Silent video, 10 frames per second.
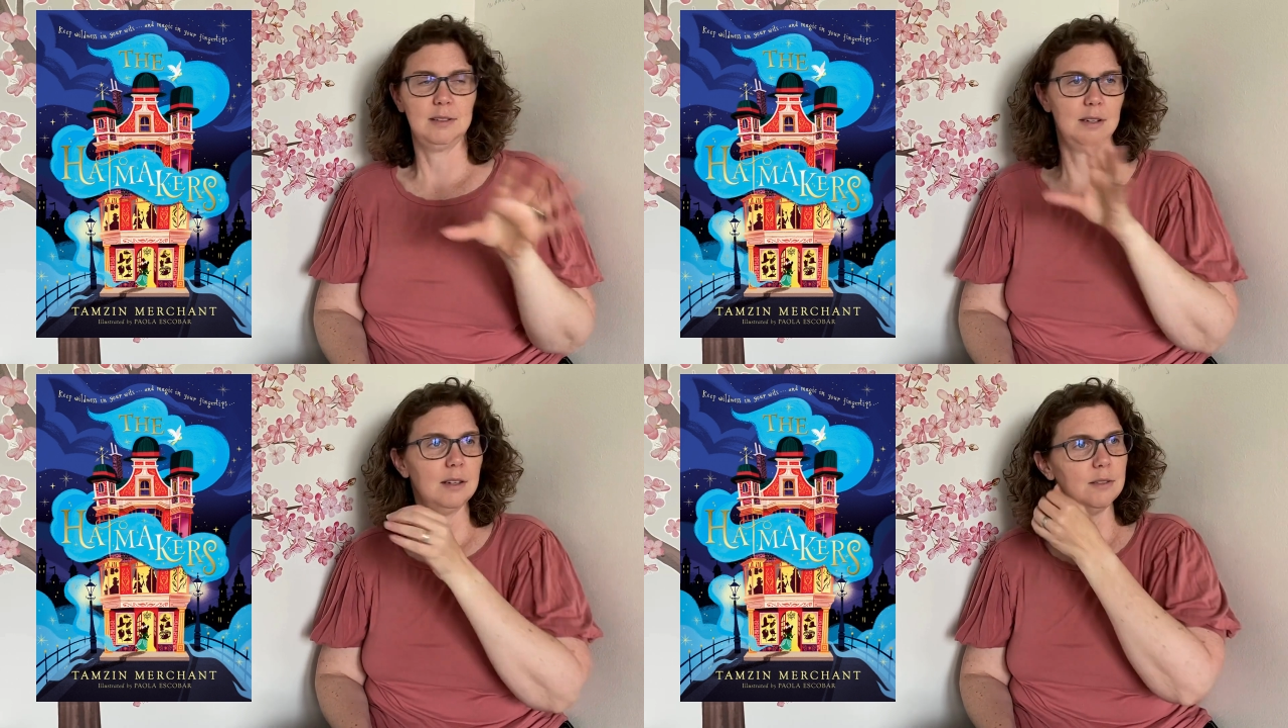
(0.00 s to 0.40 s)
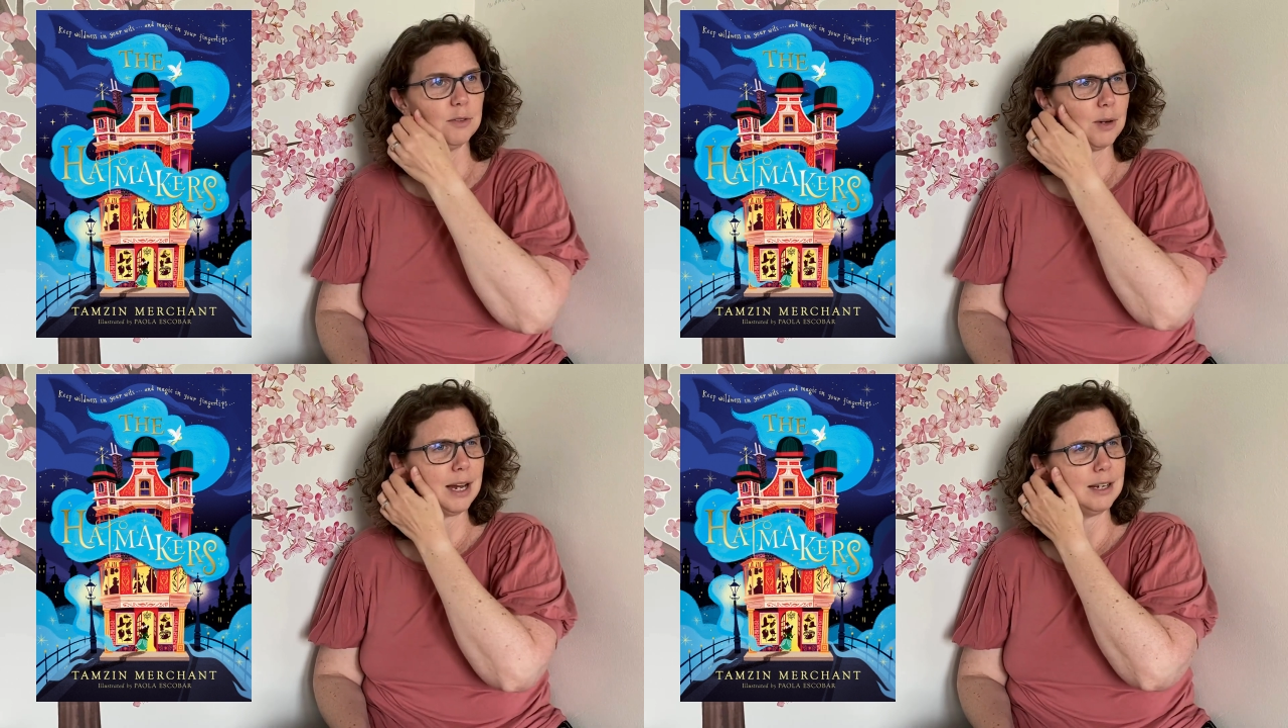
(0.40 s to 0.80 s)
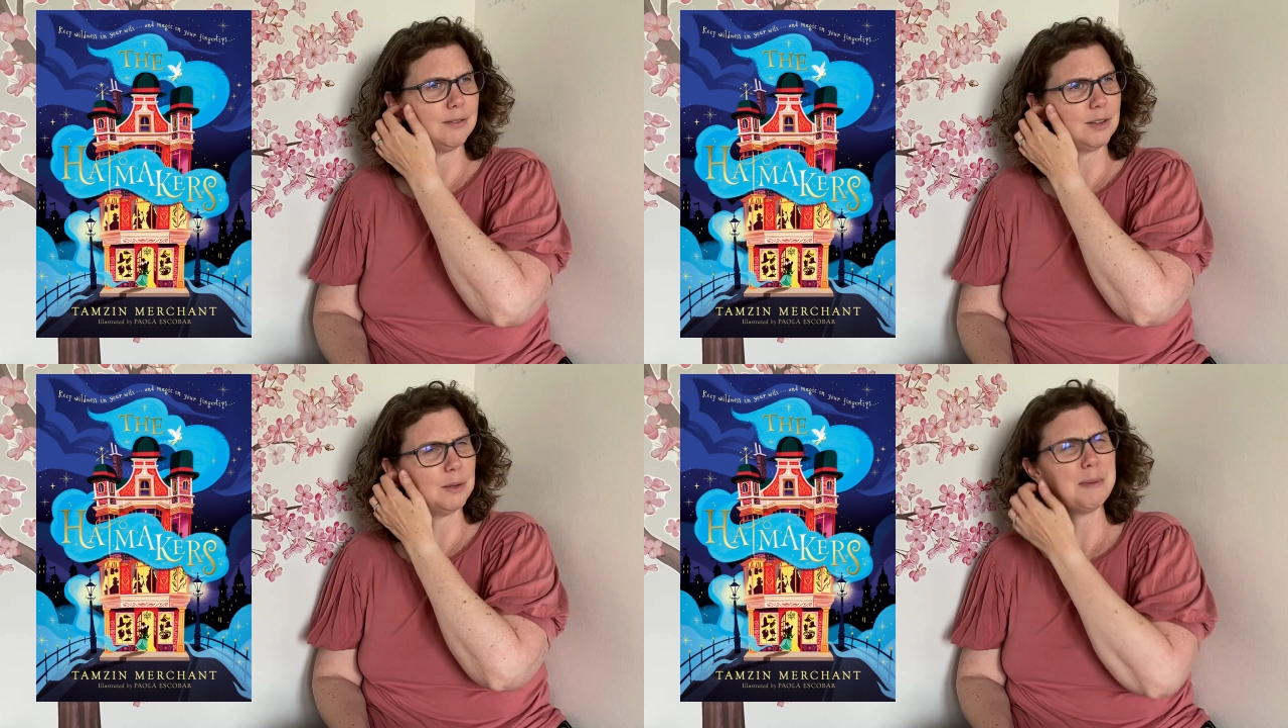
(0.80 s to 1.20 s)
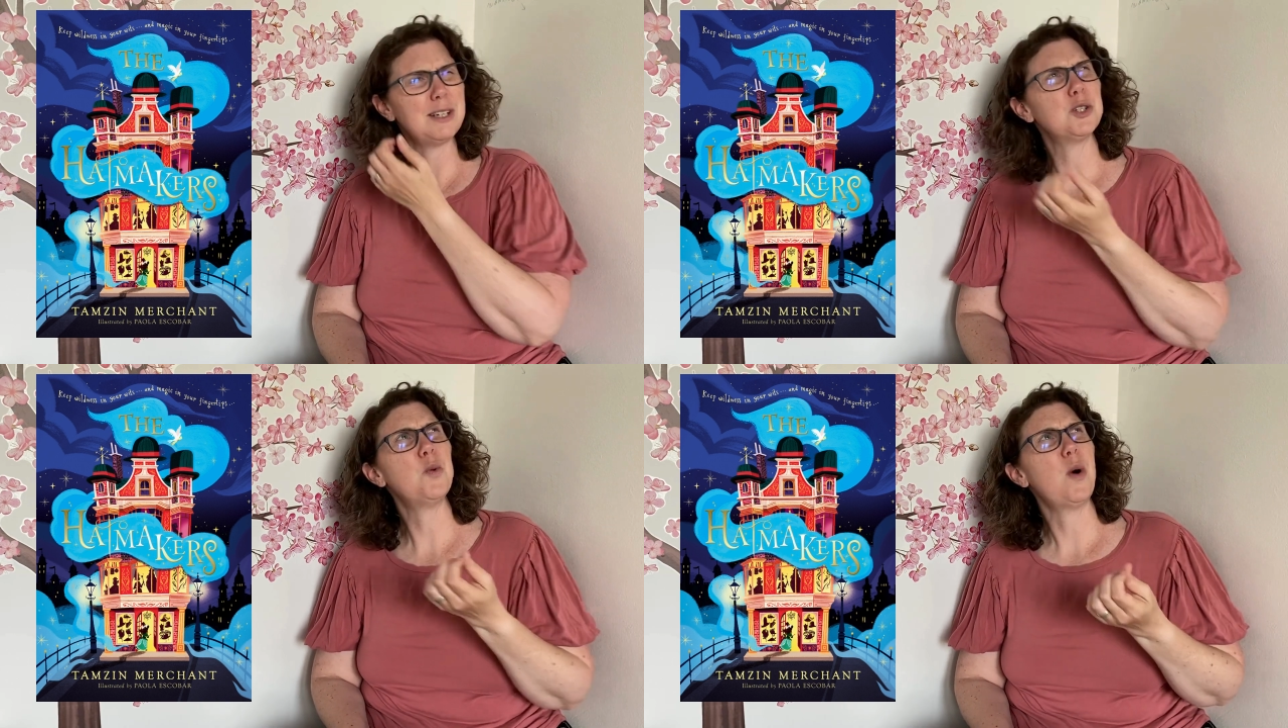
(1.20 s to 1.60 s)
a variety of other
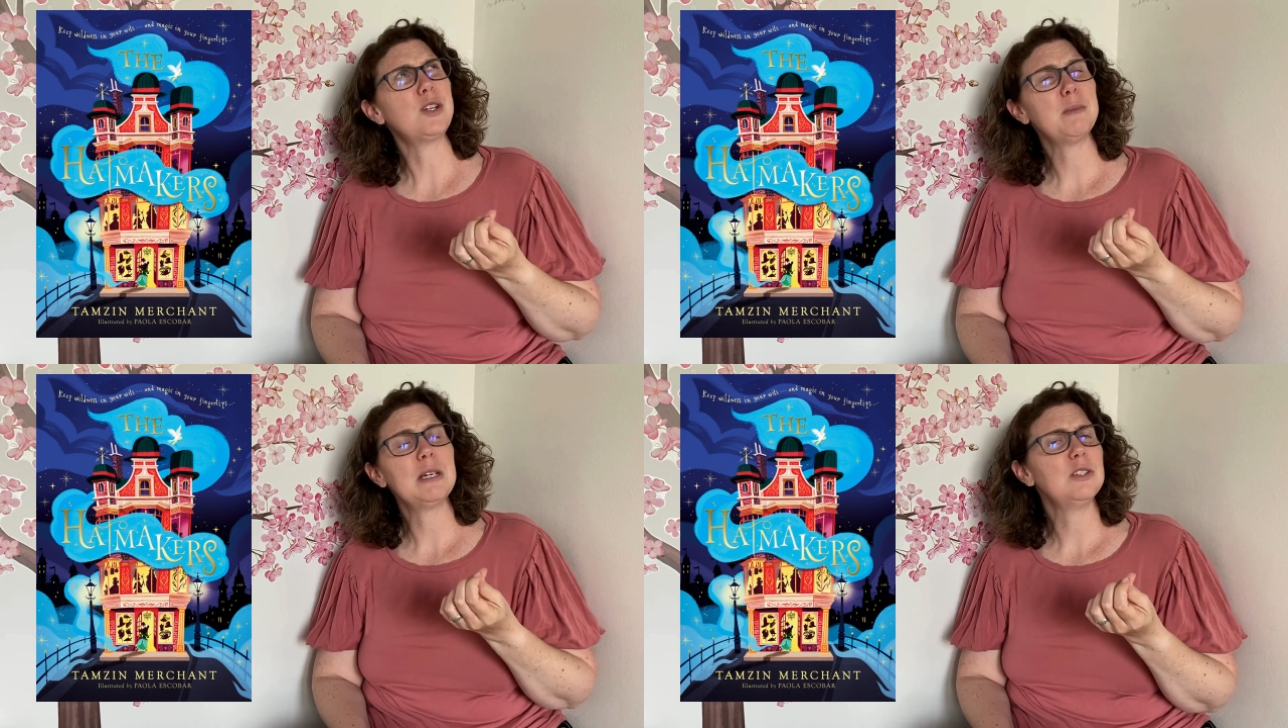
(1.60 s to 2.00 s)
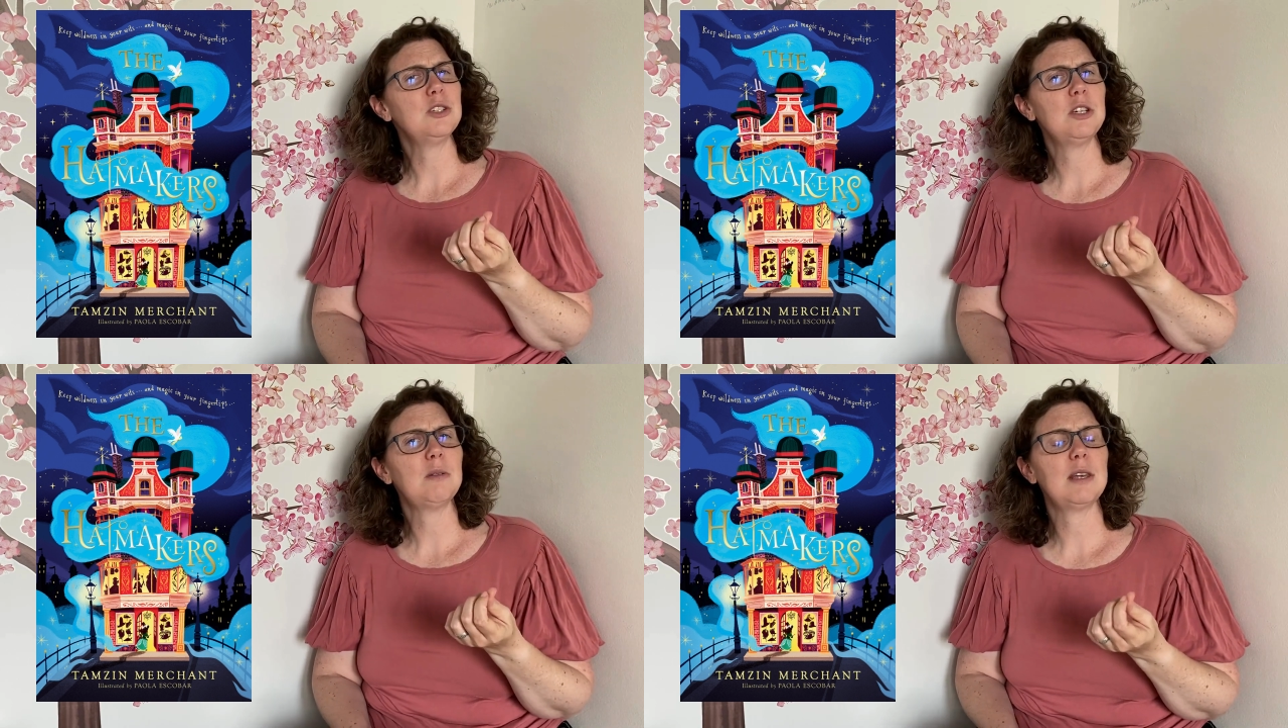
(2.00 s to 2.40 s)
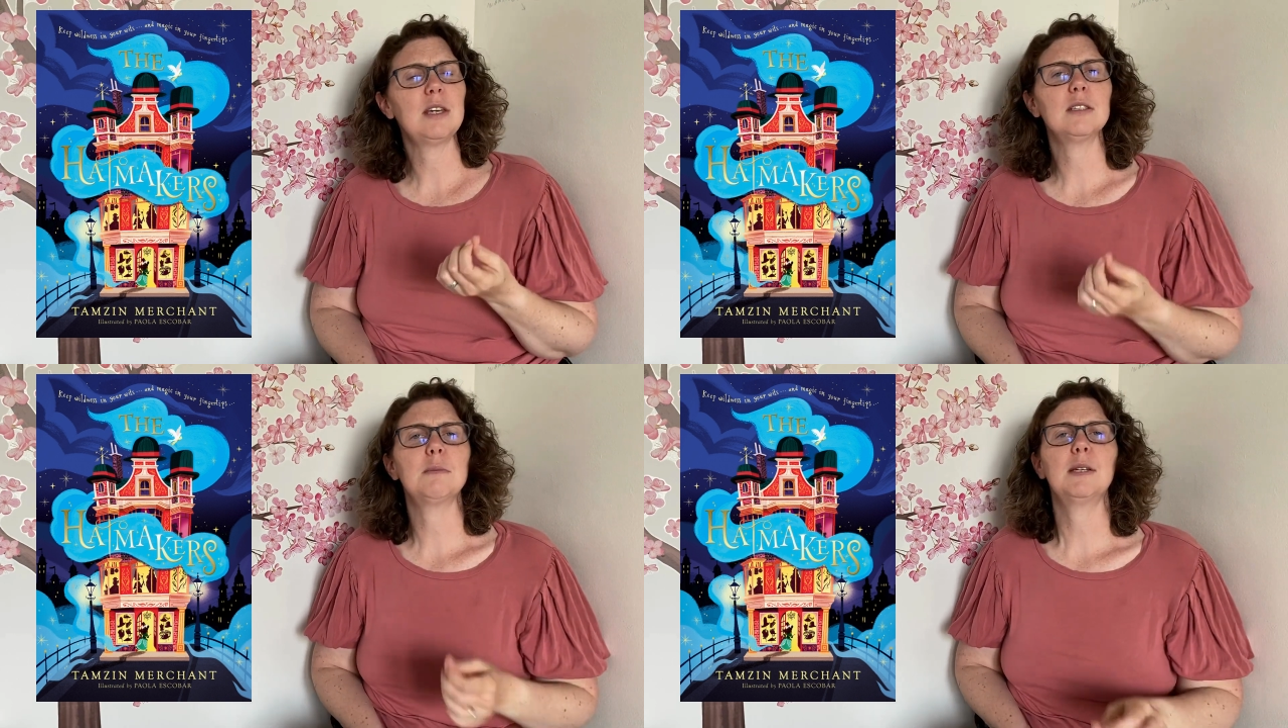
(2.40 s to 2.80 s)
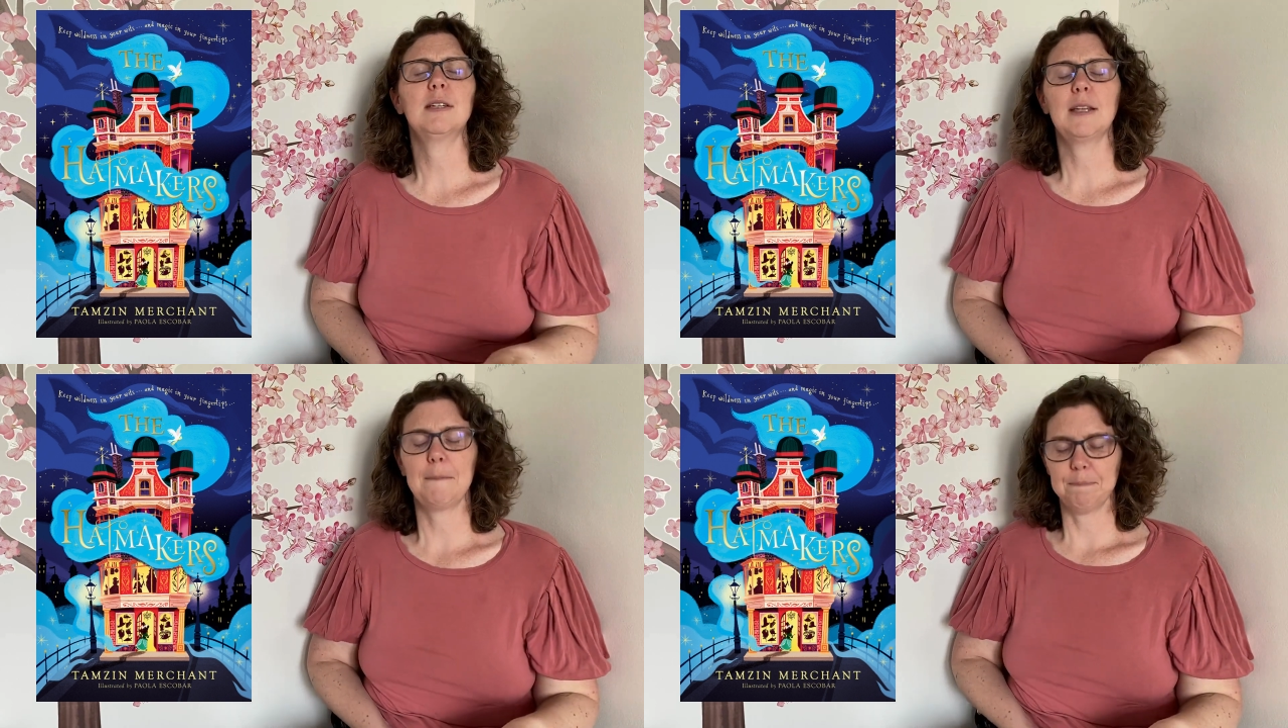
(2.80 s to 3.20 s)
magical watchmakers too. I think something
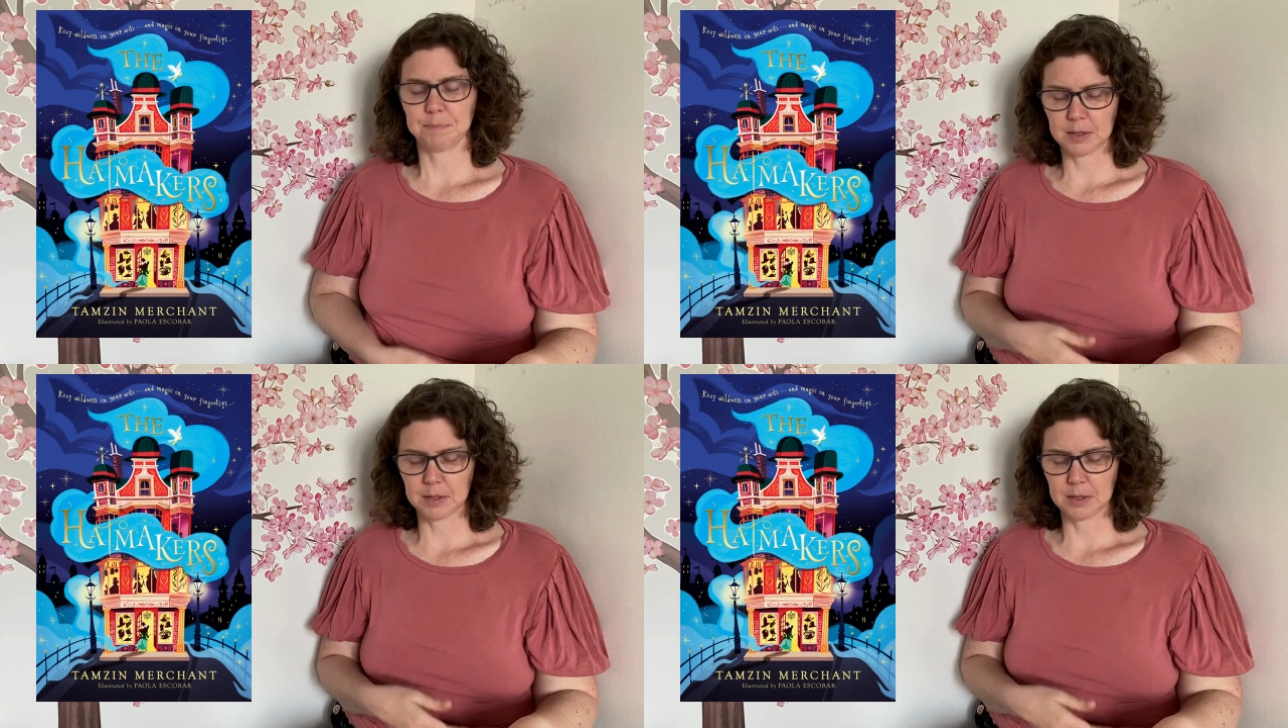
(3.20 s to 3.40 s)
like that.